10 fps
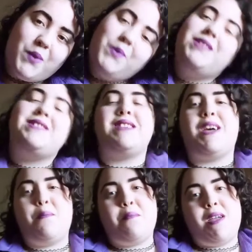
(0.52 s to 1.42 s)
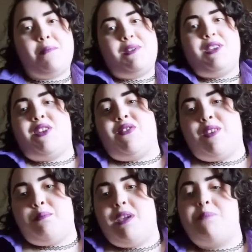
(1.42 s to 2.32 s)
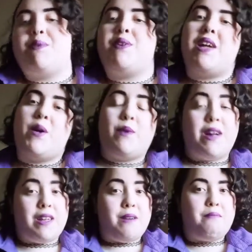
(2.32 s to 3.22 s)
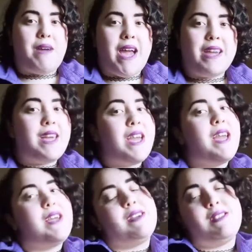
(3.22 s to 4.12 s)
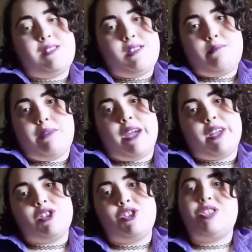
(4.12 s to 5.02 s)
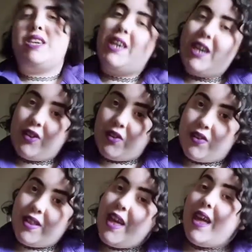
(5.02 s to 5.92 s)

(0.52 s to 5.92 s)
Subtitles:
What's up, my beautiful people, and welcome back to my channel.